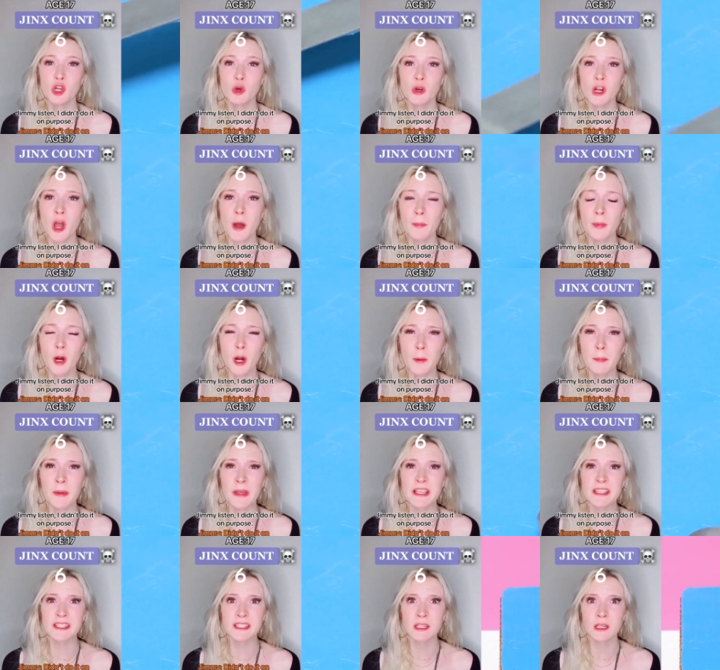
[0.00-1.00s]
do it on
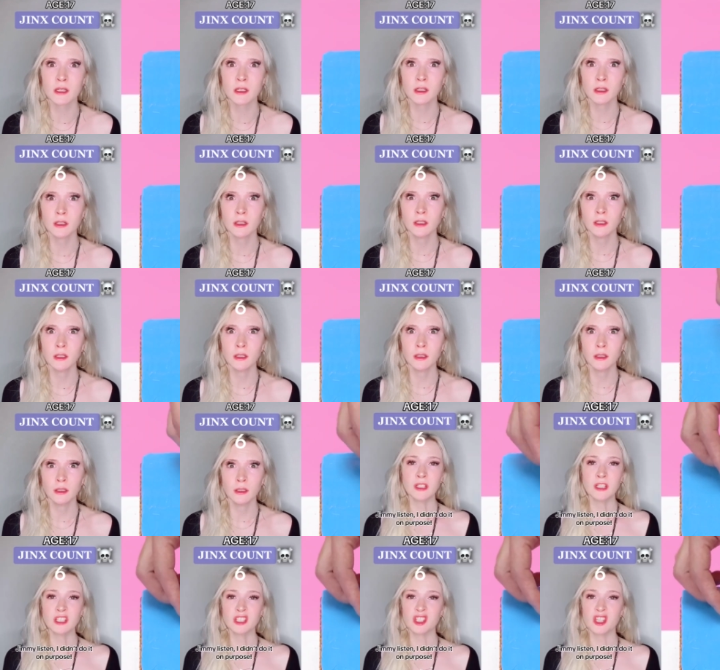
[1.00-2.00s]
purpose!
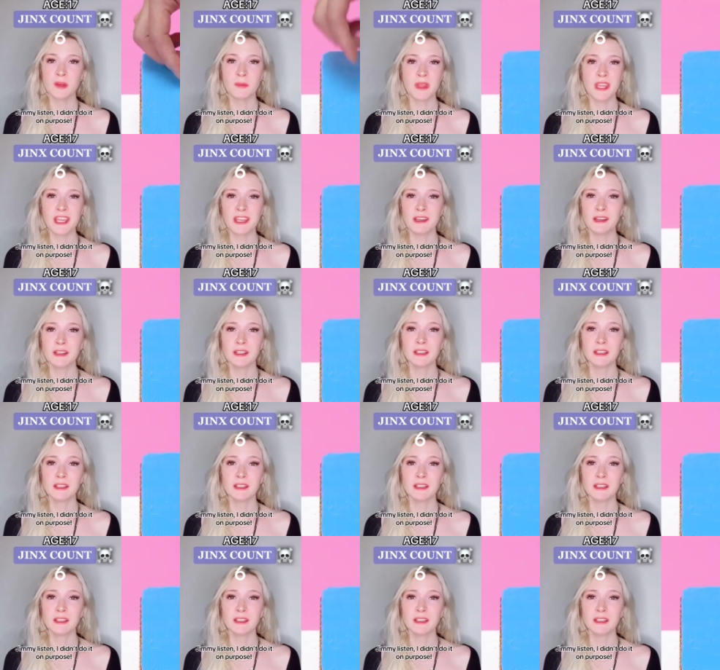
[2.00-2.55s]
Jimmy,